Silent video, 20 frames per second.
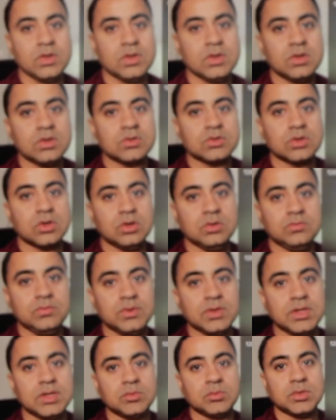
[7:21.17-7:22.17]
So
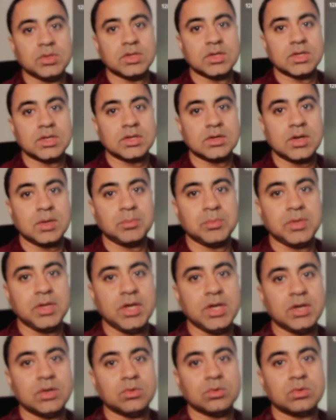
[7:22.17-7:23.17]
hopefully with another
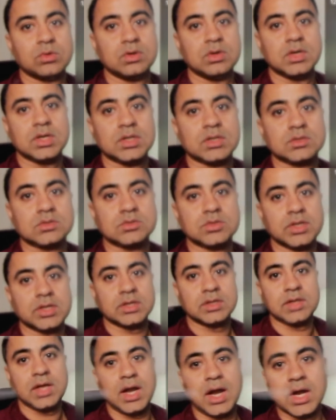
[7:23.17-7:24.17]
update or another trick
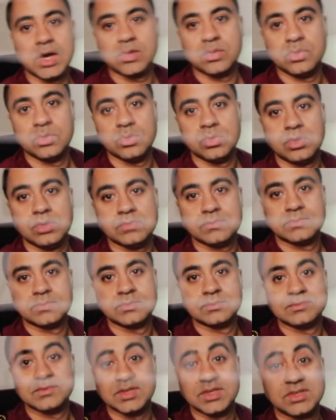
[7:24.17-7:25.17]
that I don't know of,
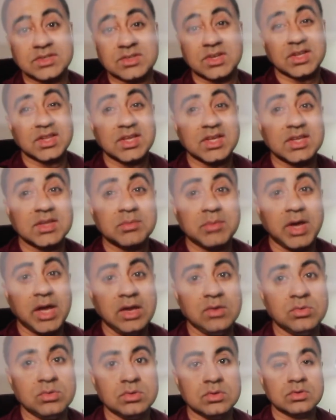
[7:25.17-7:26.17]
it's nothing in the
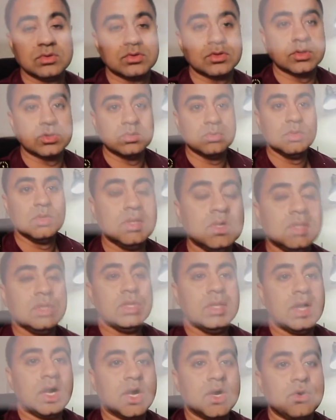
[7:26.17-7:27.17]
manual, so
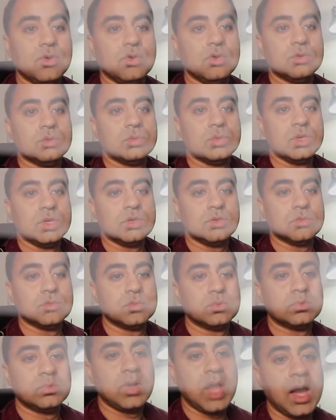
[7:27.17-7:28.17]
I don't
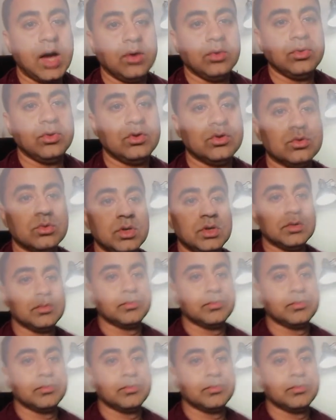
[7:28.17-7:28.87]
know how you do it,